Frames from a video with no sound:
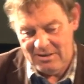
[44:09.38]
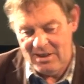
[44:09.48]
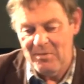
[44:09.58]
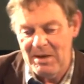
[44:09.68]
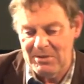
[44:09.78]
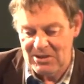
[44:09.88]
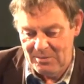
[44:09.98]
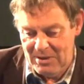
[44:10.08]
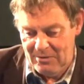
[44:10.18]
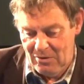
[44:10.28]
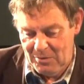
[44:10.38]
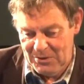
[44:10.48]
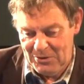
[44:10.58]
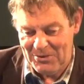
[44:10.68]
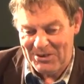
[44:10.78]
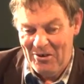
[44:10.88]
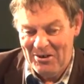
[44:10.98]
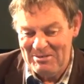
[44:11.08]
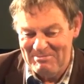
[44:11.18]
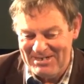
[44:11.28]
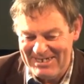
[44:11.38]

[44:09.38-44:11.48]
there may be something wrong with your economy.